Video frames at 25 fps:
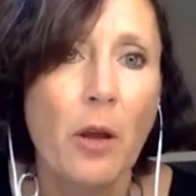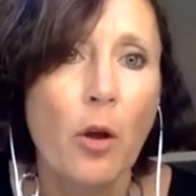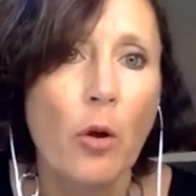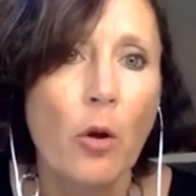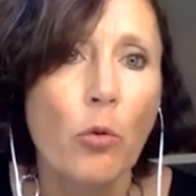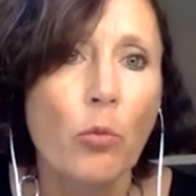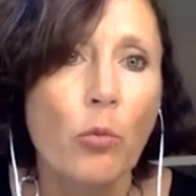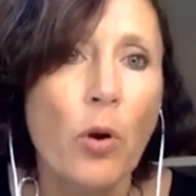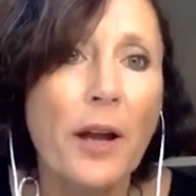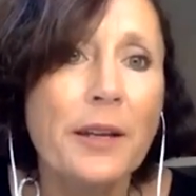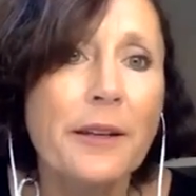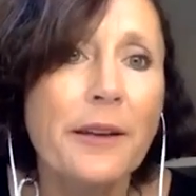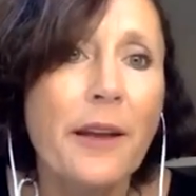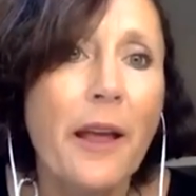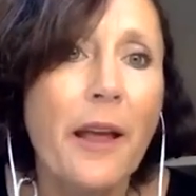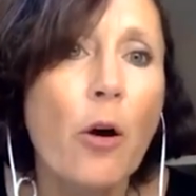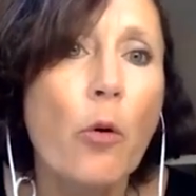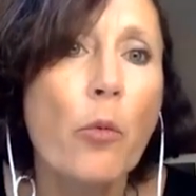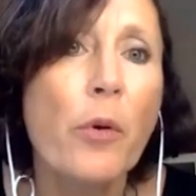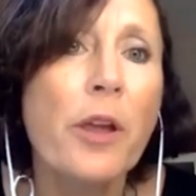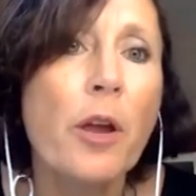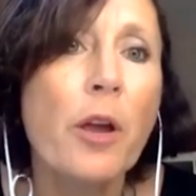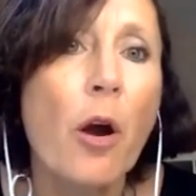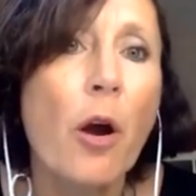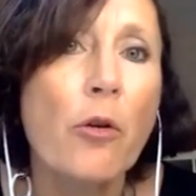Right now,
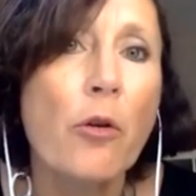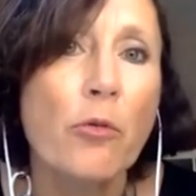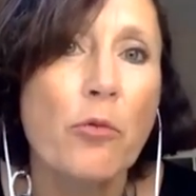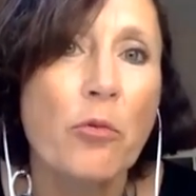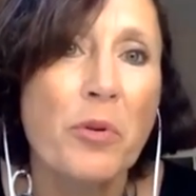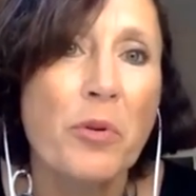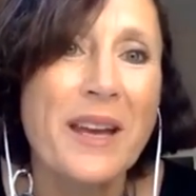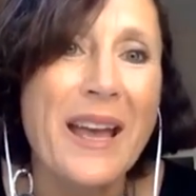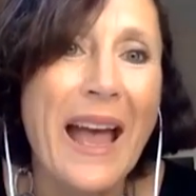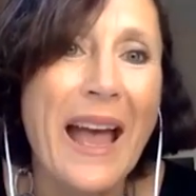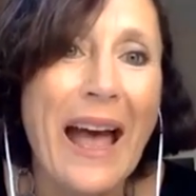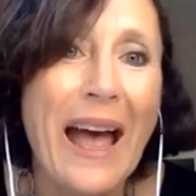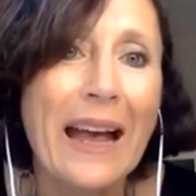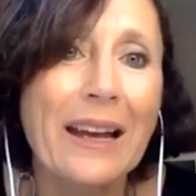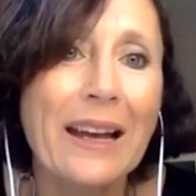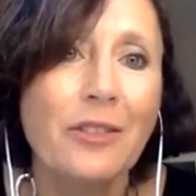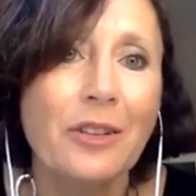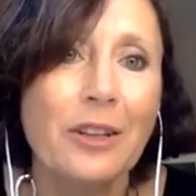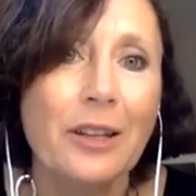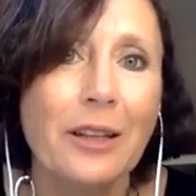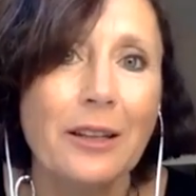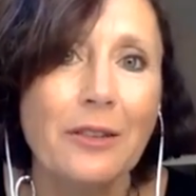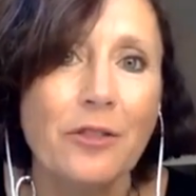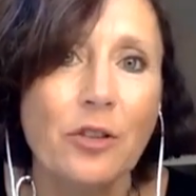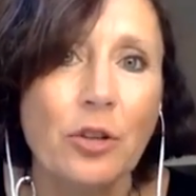we are
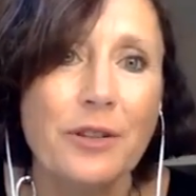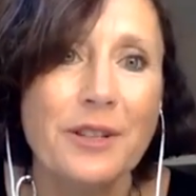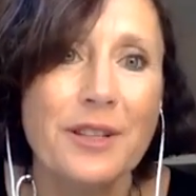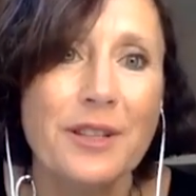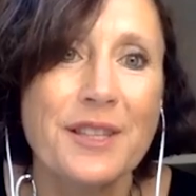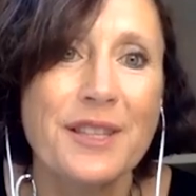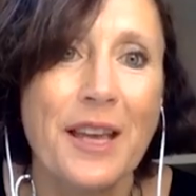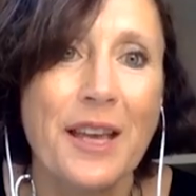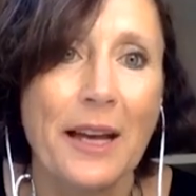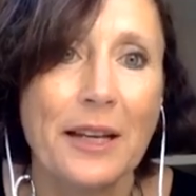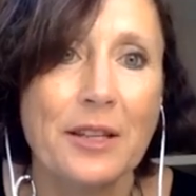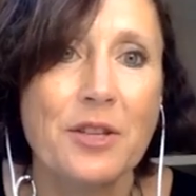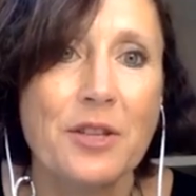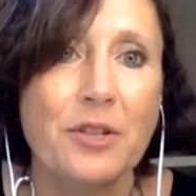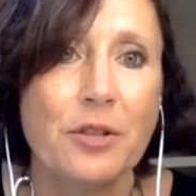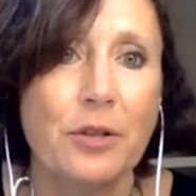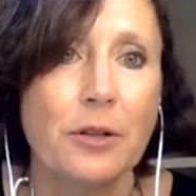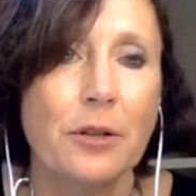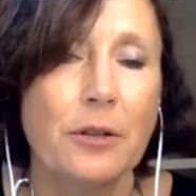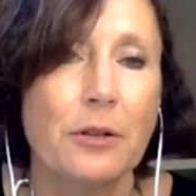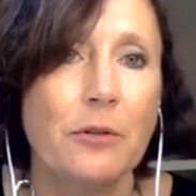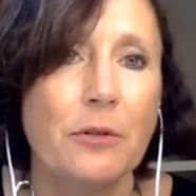reacting to disaster.